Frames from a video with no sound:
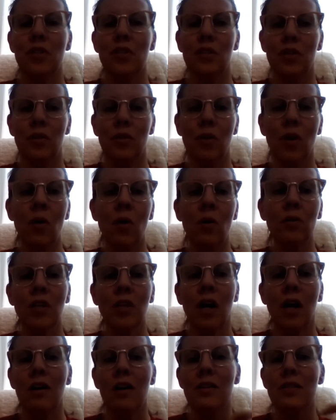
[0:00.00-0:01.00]
to do cold
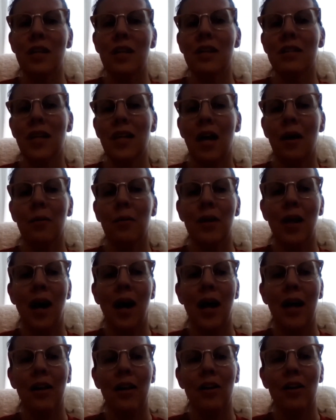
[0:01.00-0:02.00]
calls as I would
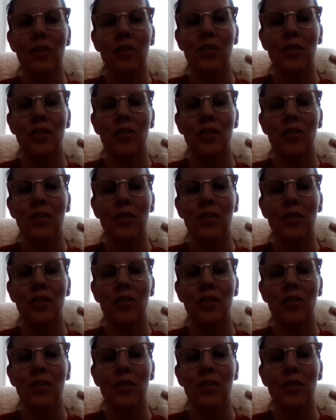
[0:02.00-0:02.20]
hire